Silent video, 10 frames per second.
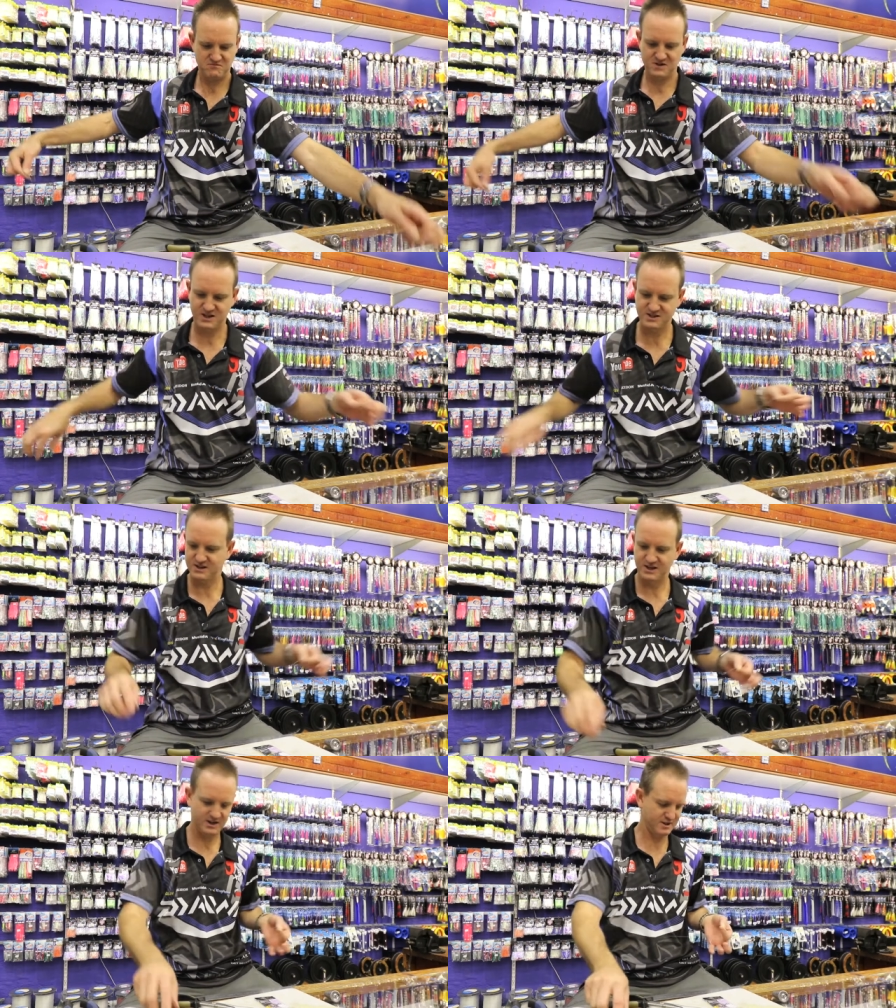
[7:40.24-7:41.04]
that's
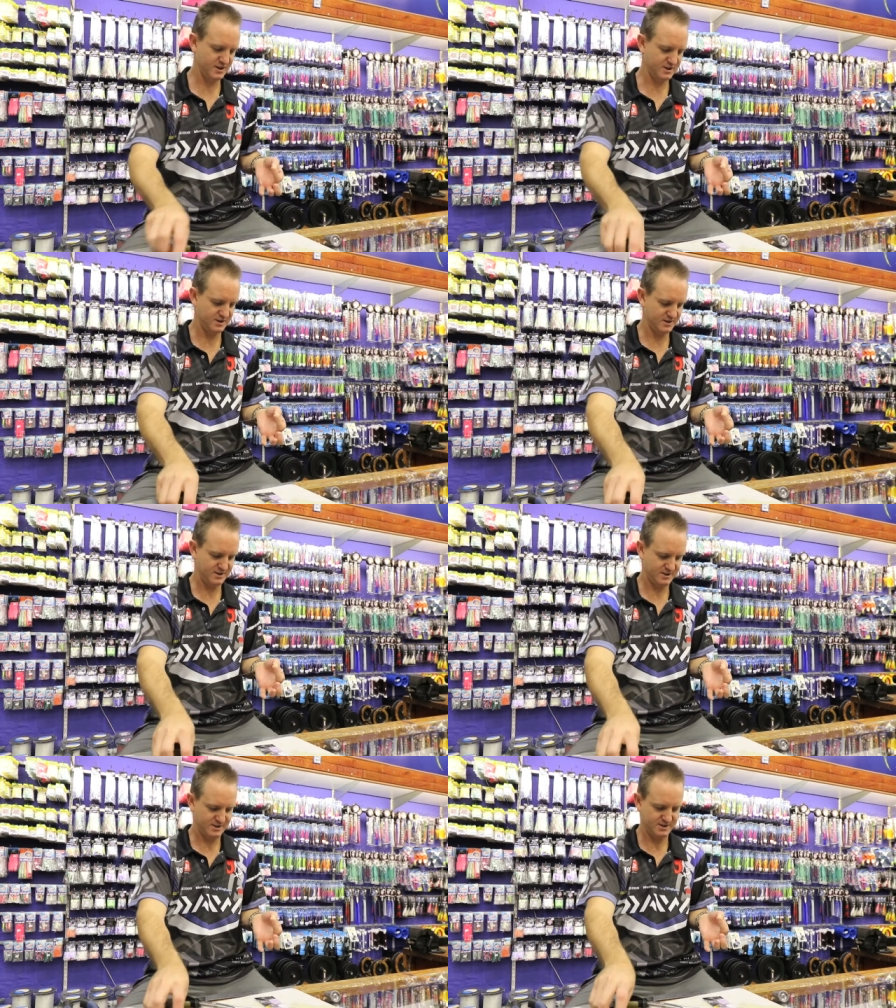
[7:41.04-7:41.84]
the length
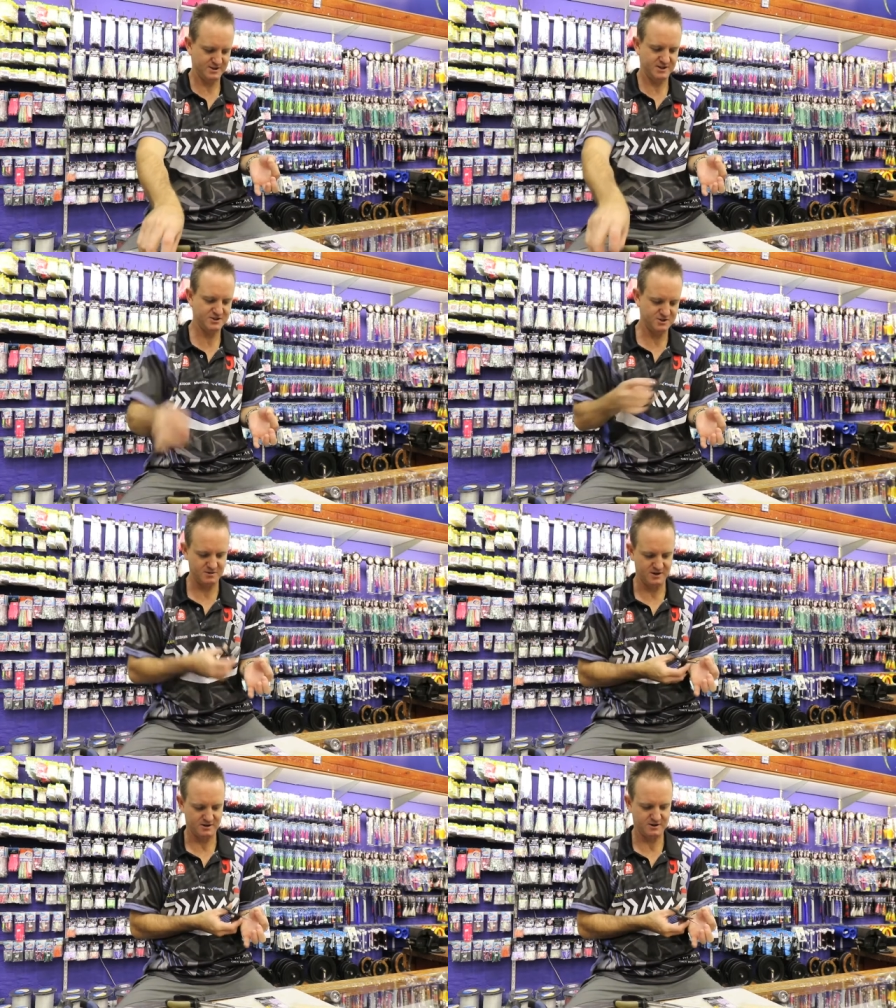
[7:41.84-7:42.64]
that needs to
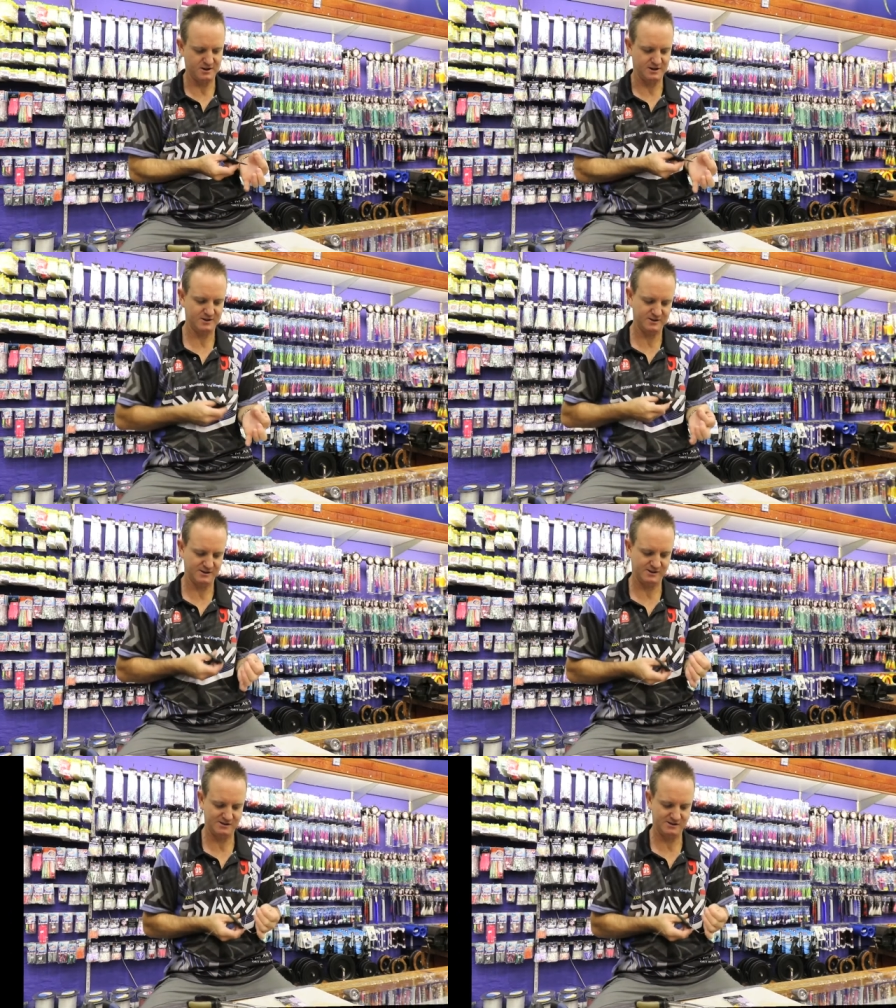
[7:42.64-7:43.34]
be. Okay, cut